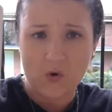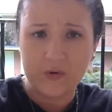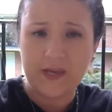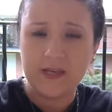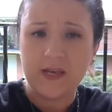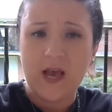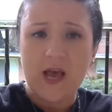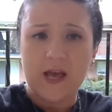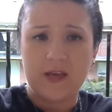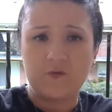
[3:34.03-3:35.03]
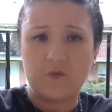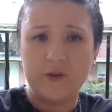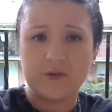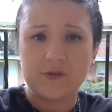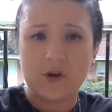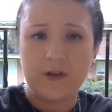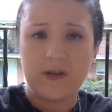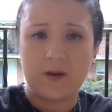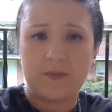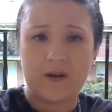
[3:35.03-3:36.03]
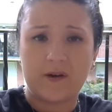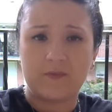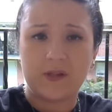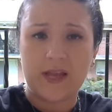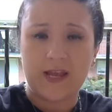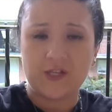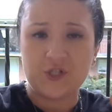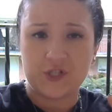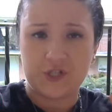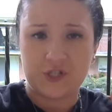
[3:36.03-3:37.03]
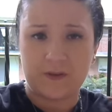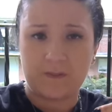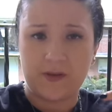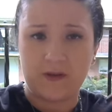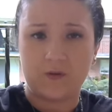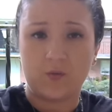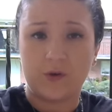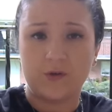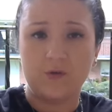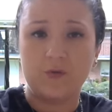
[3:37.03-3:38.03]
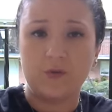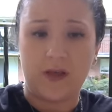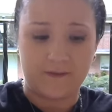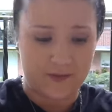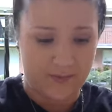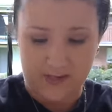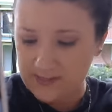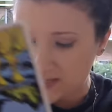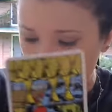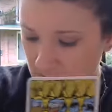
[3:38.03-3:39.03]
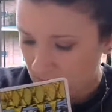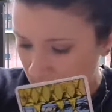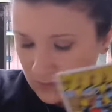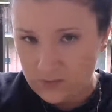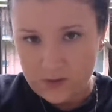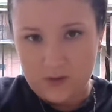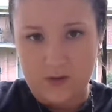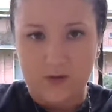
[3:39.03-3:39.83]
Okay? If we're talking about a relationship here where you left somebody, say you